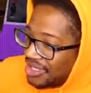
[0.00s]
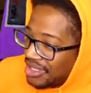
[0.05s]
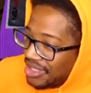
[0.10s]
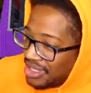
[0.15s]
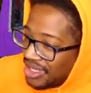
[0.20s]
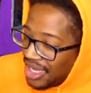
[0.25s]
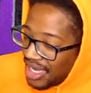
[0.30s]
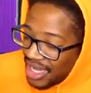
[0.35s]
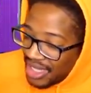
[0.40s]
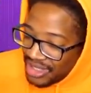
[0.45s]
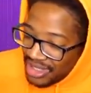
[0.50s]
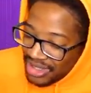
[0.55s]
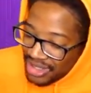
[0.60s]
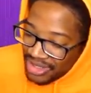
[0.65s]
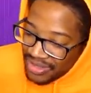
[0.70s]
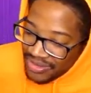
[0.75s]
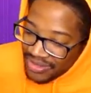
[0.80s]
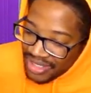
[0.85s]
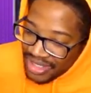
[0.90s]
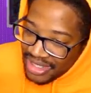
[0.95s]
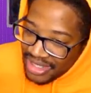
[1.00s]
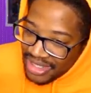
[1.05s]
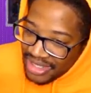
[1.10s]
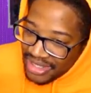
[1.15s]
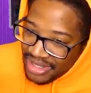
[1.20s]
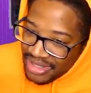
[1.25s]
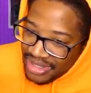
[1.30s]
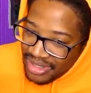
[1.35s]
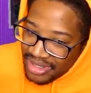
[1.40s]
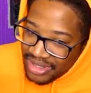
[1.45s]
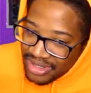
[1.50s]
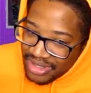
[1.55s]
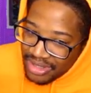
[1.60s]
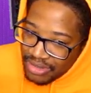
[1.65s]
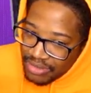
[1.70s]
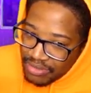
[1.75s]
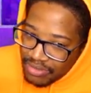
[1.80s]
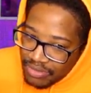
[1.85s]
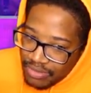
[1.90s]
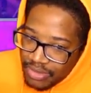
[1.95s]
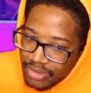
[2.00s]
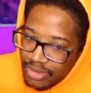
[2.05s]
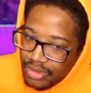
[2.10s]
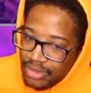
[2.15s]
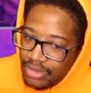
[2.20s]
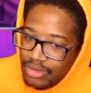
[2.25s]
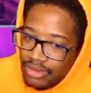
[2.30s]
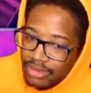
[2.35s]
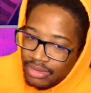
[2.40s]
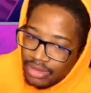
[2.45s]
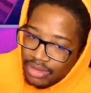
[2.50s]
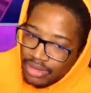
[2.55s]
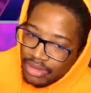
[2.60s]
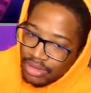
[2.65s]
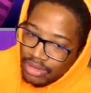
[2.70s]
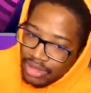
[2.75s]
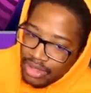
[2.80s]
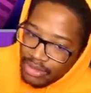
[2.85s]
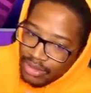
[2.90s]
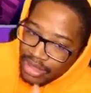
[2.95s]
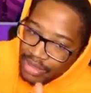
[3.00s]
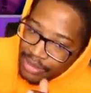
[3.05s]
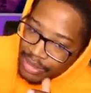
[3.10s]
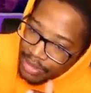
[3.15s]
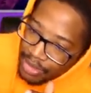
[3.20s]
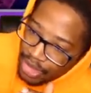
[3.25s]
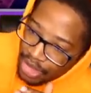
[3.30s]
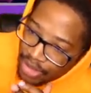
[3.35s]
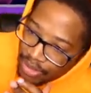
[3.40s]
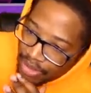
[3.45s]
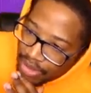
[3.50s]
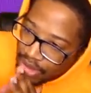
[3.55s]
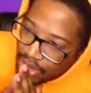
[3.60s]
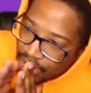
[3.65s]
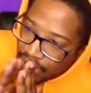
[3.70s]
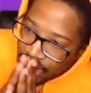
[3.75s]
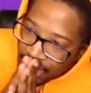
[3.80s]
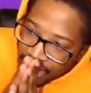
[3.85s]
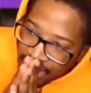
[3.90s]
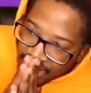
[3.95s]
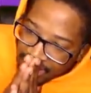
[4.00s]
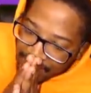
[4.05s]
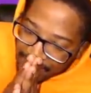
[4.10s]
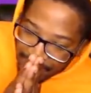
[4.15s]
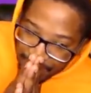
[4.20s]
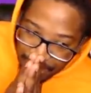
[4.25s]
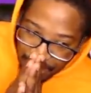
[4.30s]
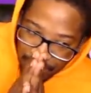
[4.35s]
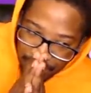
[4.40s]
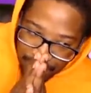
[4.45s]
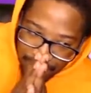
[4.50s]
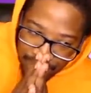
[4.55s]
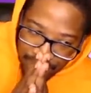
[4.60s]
I got the new one at least. You, you be Bron Bron. You be Bron Bron.